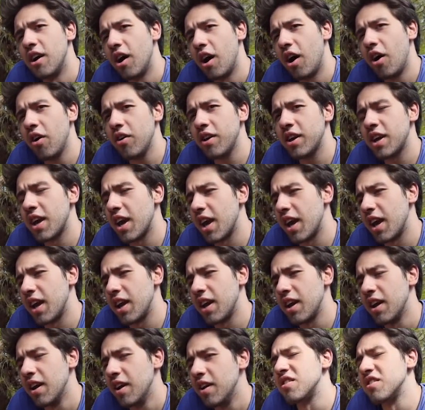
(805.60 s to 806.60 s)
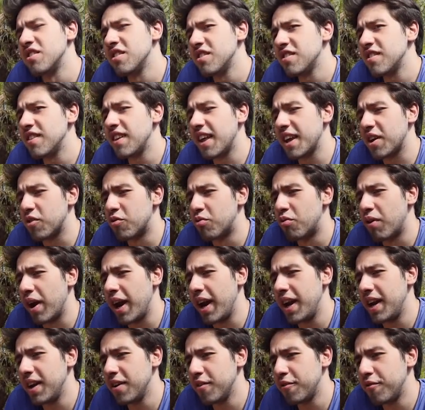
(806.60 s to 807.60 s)
Okay, so this is like
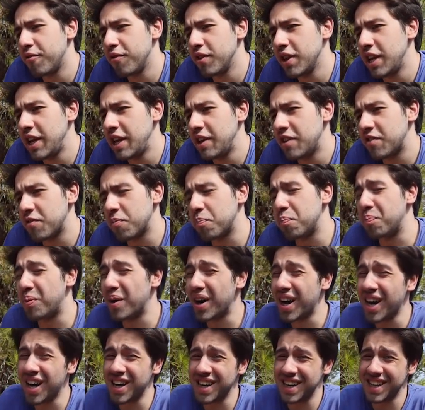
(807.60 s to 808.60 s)
Raiding Fleet, but